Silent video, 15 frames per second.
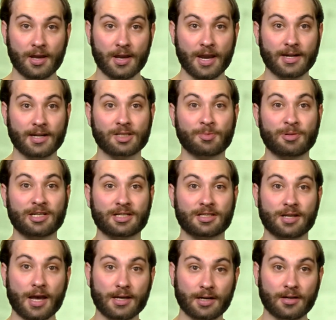it has been
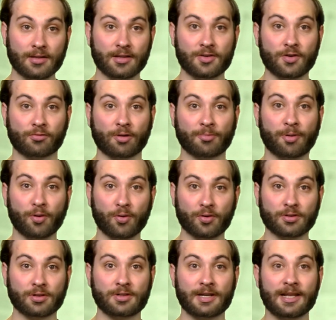decided that your
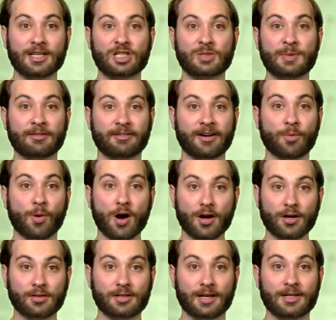report needs to be
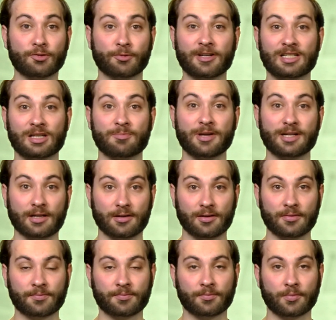reworked and resubmitted,
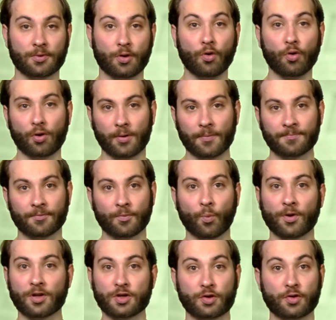or
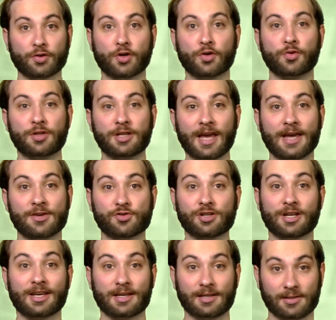when you don't know who the agent
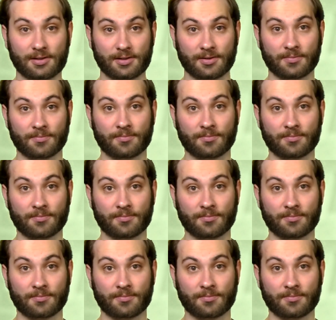is.